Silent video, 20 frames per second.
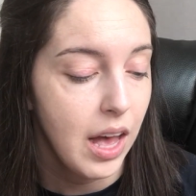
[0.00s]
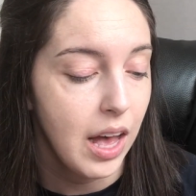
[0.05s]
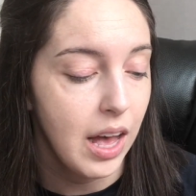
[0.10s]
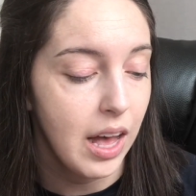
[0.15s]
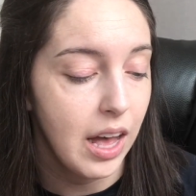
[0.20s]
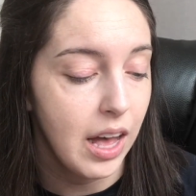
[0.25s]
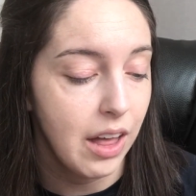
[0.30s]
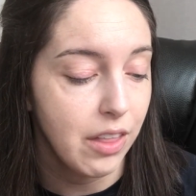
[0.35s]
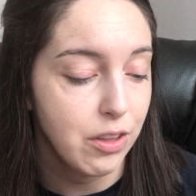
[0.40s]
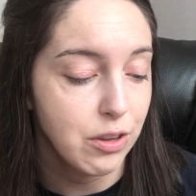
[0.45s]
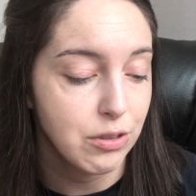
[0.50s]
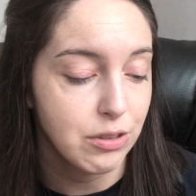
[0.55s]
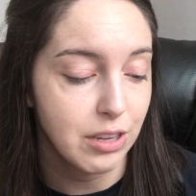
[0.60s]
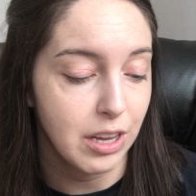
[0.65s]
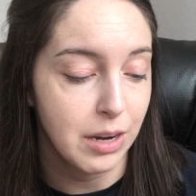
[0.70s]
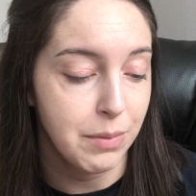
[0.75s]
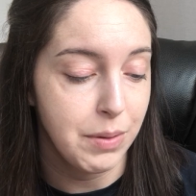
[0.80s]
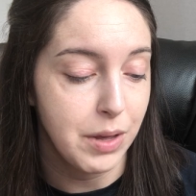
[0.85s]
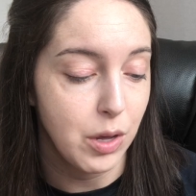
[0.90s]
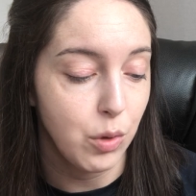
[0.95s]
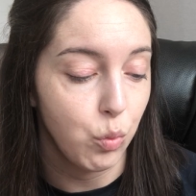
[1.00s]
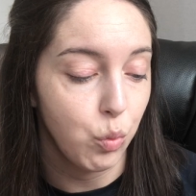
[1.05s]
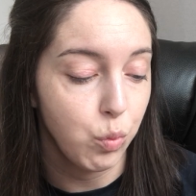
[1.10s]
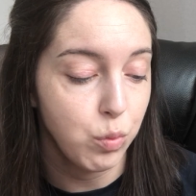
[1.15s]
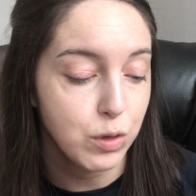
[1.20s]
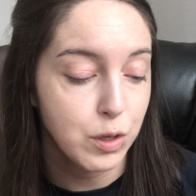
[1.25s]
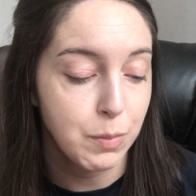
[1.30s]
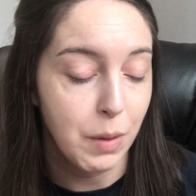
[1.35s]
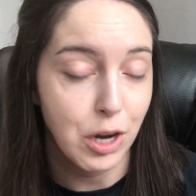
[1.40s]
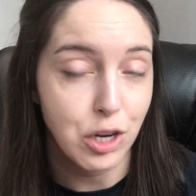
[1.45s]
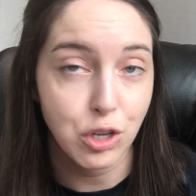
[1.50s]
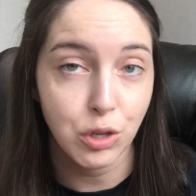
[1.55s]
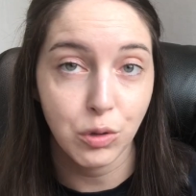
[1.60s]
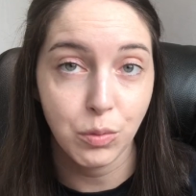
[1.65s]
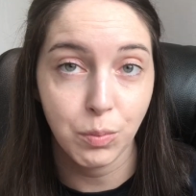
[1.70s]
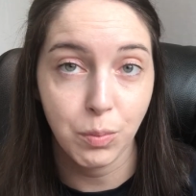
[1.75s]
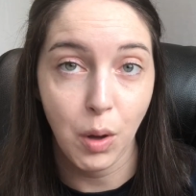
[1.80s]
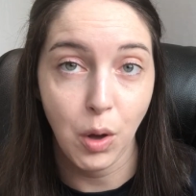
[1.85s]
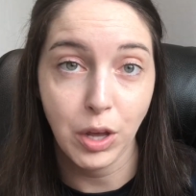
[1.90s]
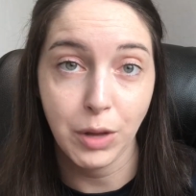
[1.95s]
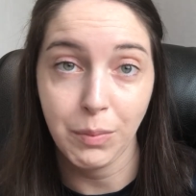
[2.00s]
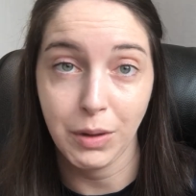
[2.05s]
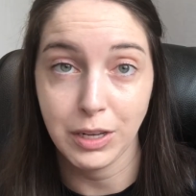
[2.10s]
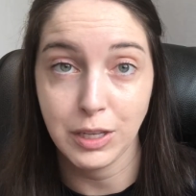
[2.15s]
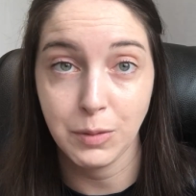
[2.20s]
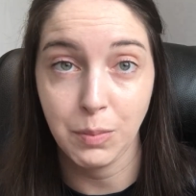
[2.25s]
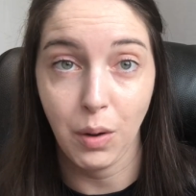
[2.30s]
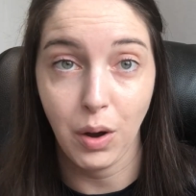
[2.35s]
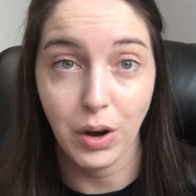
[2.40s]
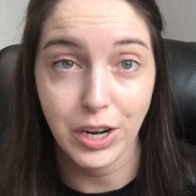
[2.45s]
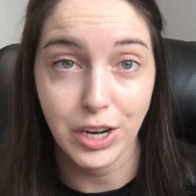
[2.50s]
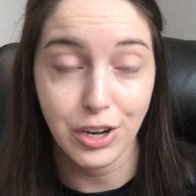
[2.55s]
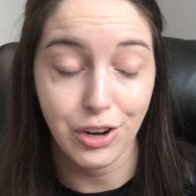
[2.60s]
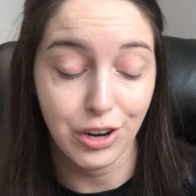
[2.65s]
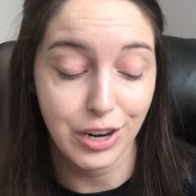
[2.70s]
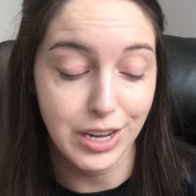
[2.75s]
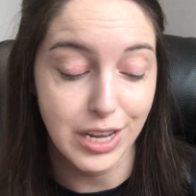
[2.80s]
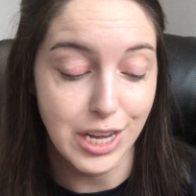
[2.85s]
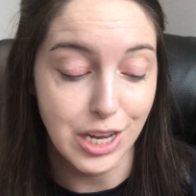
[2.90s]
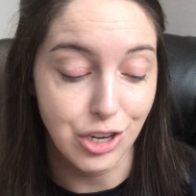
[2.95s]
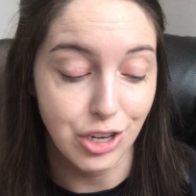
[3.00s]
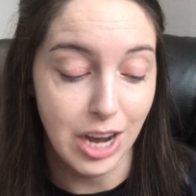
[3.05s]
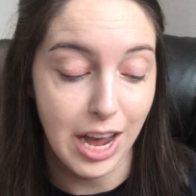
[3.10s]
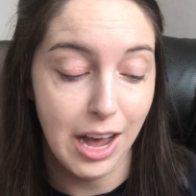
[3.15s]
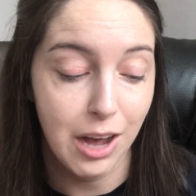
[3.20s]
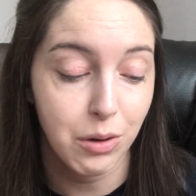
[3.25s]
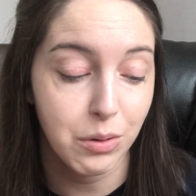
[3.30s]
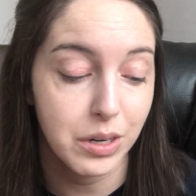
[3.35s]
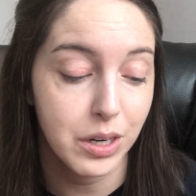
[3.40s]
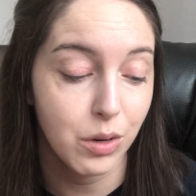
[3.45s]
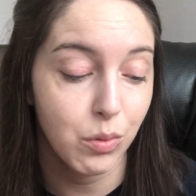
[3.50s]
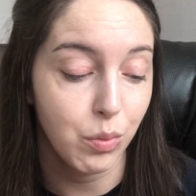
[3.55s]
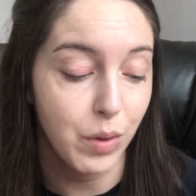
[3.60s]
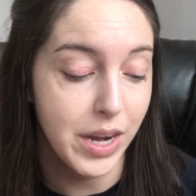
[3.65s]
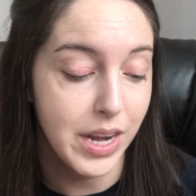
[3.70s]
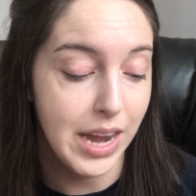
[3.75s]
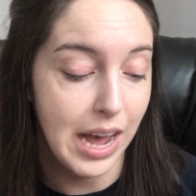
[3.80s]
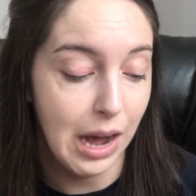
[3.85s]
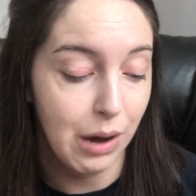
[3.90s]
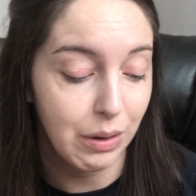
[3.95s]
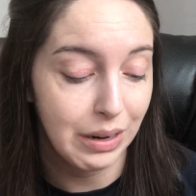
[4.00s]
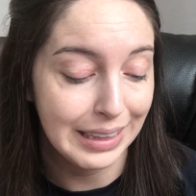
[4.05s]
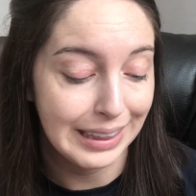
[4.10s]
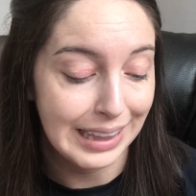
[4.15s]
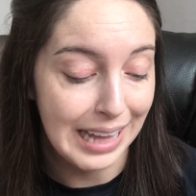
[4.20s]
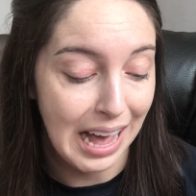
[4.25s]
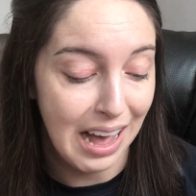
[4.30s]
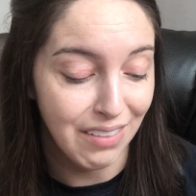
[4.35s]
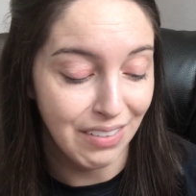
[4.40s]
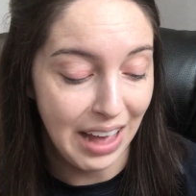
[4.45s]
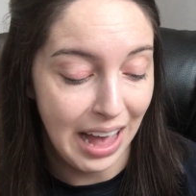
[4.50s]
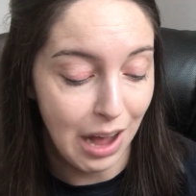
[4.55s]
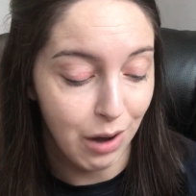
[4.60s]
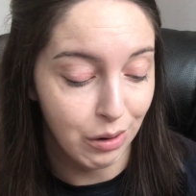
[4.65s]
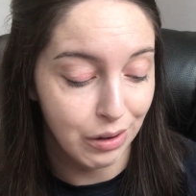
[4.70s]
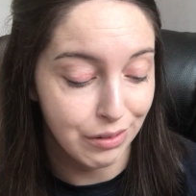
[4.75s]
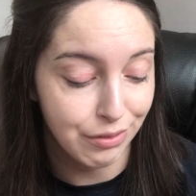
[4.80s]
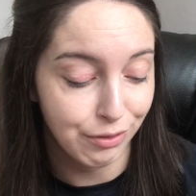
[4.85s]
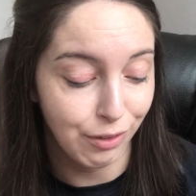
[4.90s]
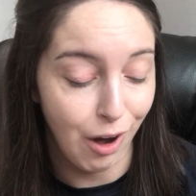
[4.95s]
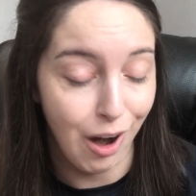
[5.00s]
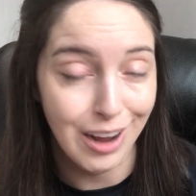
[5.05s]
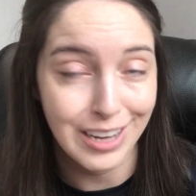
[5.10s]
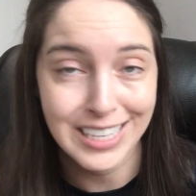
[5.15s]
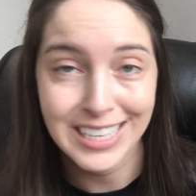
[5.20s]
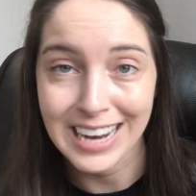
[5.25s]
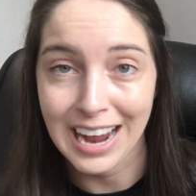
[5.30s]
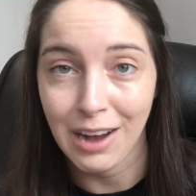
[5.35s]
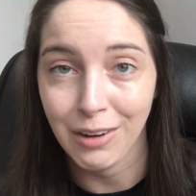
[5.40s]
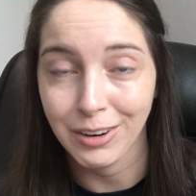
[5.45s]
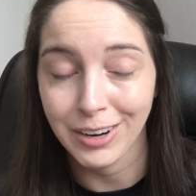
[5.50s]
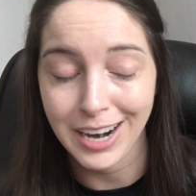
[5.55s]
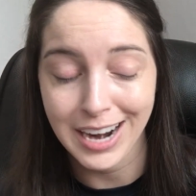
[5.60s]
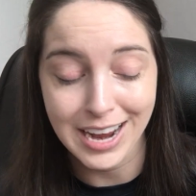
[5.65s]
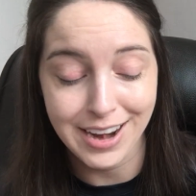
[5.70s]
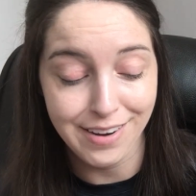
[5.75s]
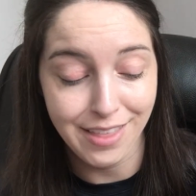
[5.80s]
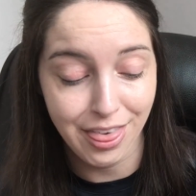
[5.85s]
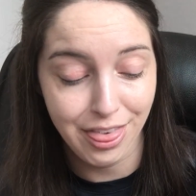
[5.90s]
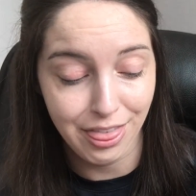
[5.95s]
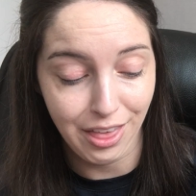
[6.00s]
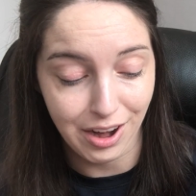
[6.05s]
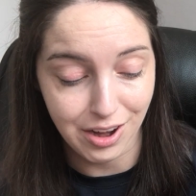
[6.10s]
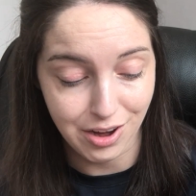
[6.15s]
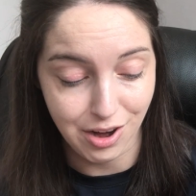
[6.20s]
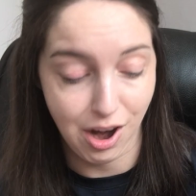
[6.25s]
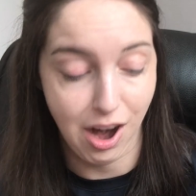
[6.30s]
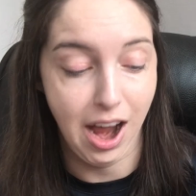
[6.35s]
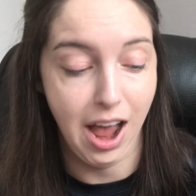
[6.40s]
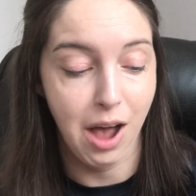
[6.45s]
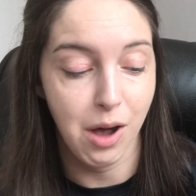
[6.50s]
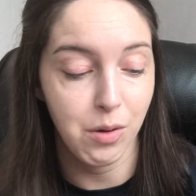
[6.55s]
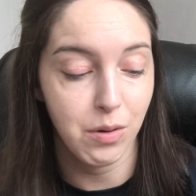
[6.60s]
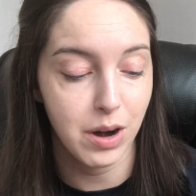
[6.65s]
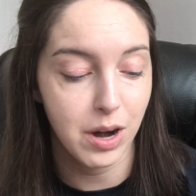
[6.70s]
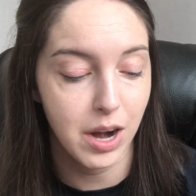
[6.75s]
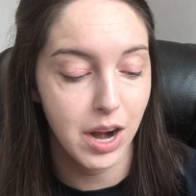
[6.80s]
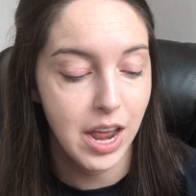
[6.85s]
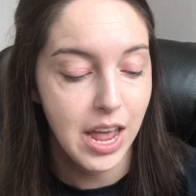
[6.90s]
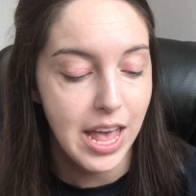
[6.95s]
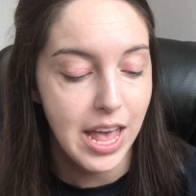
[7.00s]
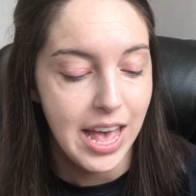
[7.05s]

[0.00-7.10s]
There's going to be special Pokemon spawning during each hour: Wind Hour, Lava Hour, Frost Hour, and Thunder Hour.